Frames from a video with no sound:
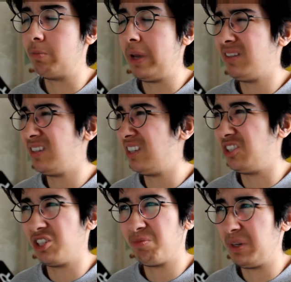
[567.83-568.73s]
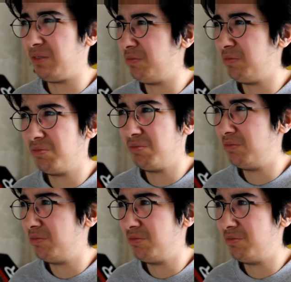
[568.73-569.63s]
basically just be,
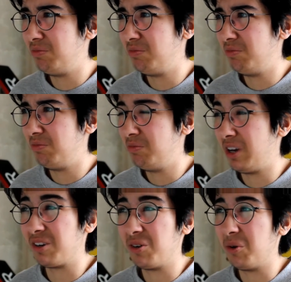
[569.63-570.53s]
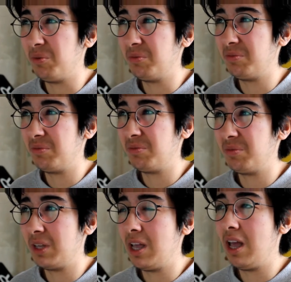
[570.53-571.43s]
I don't know,
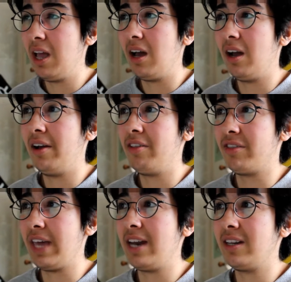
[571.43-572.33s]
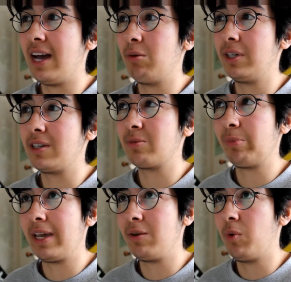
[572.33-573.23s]
then that would
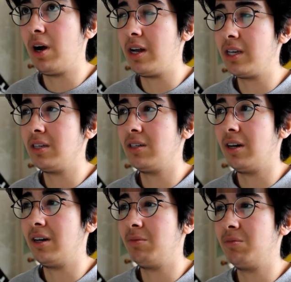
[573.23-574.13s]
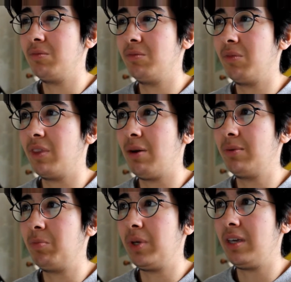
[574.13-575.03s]
explain why that
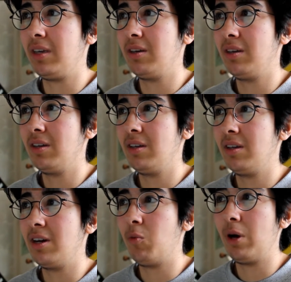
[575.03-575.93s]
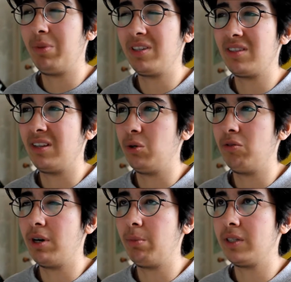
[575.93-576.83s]
would be a white blood cell,
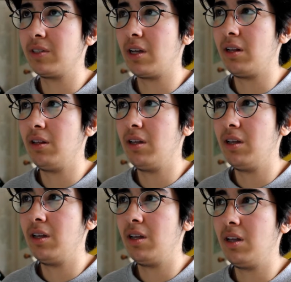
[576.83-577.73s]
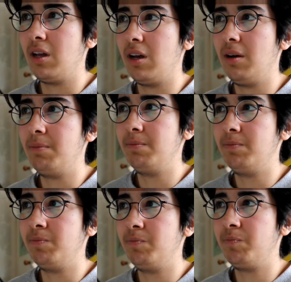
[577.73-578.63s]
not a red blood cell.
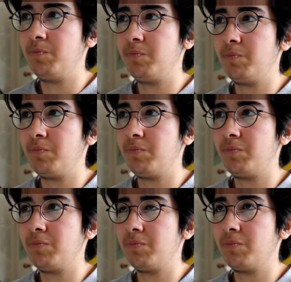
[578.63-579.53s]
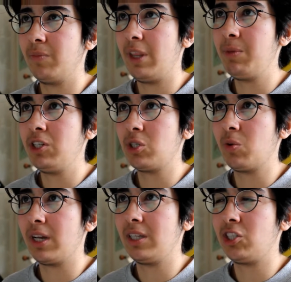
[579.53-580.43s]
Let me just
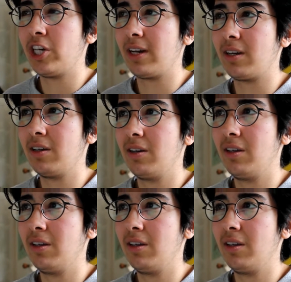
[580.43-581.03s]
quickly check